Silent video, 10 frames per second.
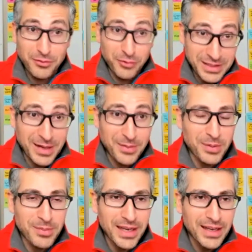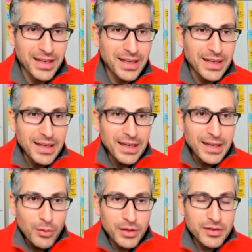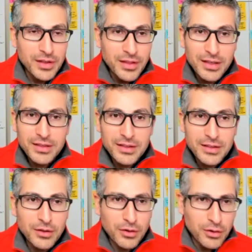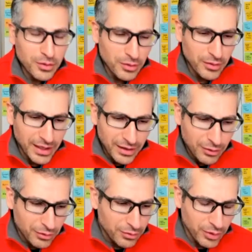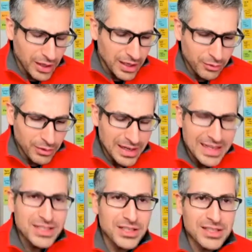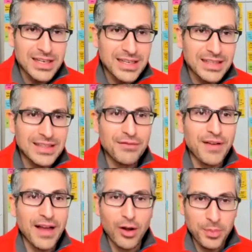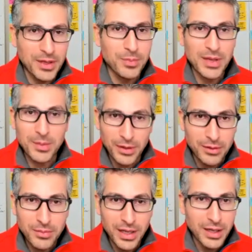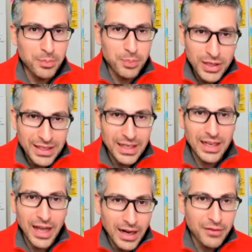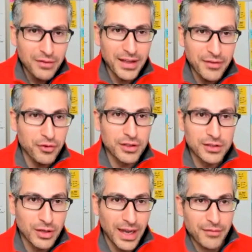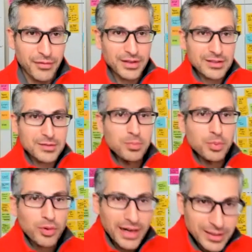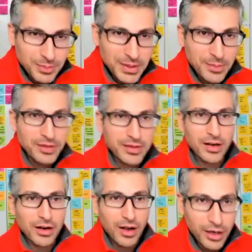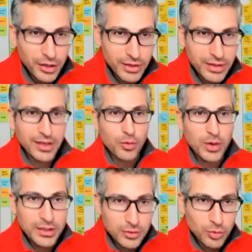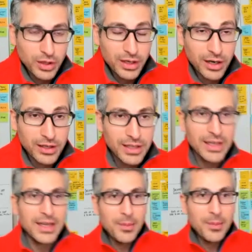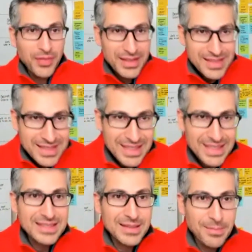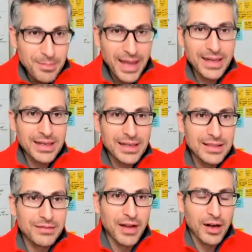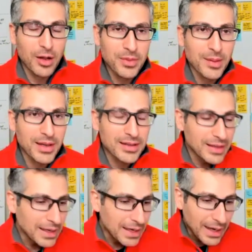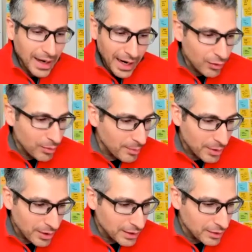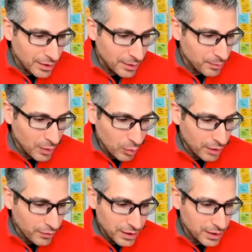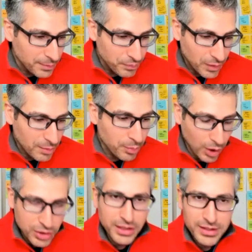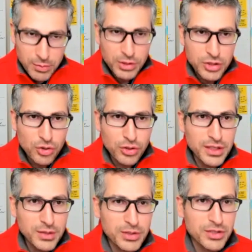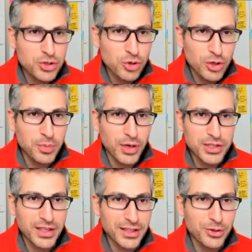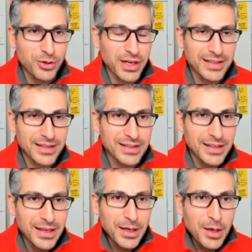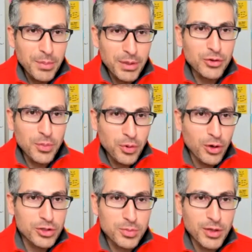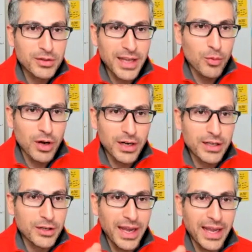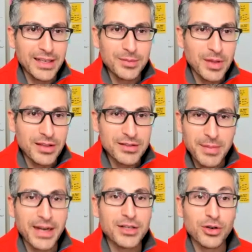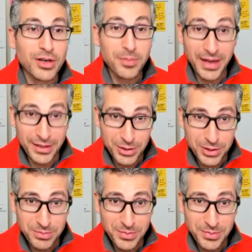for example, me, was the really religiously developing people, like putting a lot of effort into having this bright people that are hungry, that are willing to work hard, but then systematically develop them. And I remember in one of the projects, it was a short project that you and I did, but you approached me on day one and you handed me this manager on a page